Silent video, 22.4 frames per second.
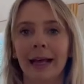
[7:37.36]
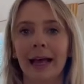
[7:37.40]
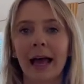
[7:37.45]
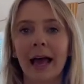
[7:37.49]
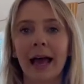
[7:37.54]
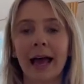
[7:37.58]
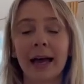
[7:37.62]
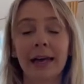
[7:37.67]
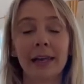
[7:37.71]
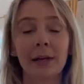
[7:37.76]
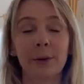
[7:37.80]

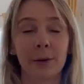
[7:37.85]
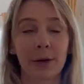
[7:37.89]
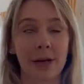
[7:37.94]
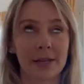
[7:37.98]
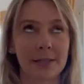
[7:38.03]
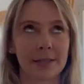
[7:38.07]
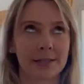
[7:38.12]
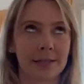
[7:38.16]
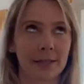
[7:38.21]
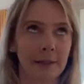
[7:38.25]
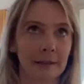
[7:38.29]

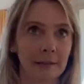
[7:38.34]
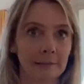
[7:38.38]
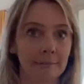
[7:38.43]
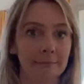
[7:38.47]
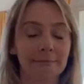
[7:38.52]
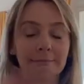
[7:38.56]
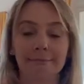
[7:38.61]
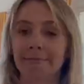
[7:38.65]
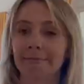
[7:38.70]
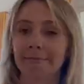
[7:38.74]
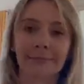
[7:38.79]
Anyways,
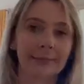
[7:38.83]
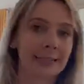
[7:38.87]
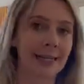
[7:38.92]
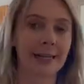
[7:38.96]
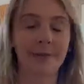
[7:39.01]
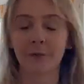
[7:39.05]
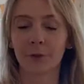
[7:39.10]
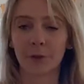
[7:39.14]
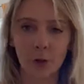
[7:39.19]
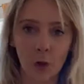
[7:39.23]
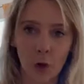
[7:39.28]

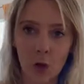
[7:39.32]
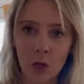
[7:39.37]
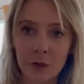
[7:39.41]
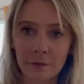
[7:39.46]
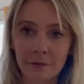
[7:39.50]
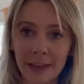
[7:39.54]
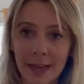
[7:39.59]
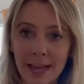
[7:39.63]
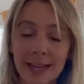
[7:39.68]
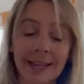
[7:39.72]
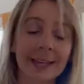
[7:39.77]
after all
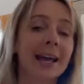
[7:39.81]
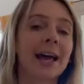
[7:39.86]
of that,